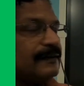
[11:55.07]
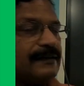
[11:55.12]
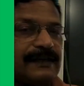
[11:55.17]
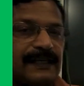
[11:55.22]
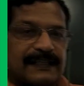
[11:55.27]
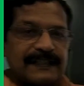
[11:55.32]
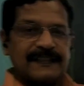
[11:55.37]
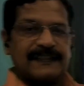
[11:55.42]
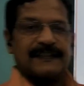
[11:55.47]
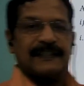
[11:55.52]

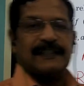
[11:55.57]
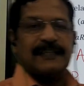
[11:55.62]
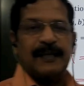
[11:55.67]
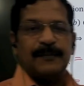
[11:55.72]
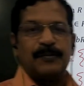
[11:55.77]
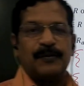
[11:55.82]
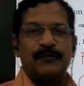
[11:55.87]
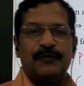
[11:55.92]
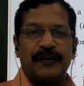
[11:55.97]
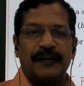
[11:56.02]
next
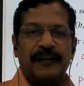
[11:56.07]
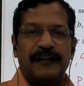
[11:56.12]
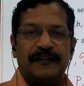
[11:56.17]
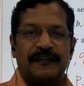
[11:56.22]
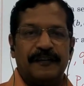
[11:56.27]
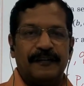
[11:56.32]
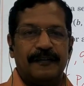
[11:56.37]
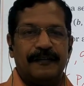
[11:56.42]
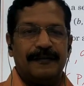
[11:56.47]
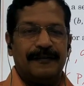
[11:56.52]
type of
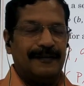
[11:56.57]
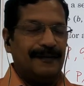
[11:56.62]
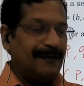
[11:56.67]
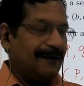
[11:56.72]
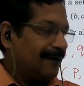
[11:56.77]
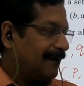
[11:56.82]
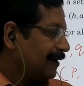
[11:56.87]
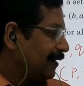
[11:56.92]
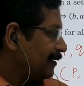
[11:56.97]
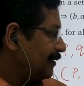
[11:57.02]
relation,
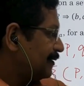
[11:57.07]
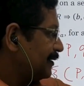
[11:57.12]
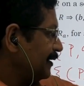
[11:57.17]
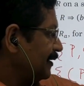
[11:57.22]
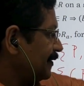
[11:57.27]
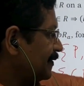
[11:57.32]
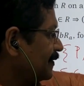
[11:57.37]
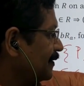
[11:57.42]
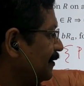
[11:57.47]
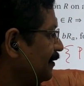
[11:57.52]
and
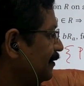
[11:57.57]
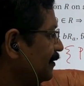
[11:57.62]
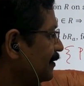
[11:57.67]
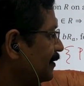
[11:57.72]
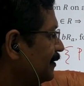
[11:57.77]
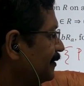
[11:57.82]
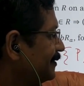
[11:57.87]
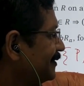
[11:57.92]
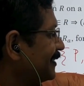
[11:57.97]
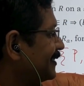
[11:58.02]
that is
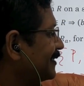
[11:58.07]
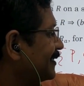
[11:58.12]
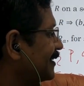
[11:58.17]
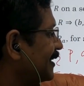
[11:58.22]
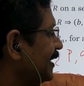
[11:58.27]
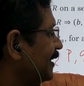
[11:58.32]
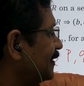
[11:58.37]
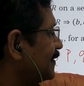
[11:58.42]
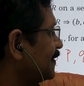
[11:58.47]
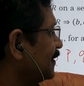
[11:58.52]
called the
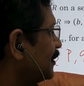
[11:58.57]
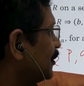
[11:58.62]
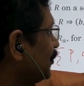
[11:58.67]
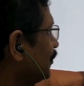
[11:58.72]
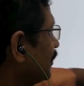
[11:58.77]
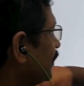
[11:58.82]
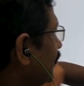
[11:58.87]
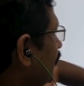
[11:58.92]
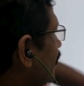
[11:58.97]
transitive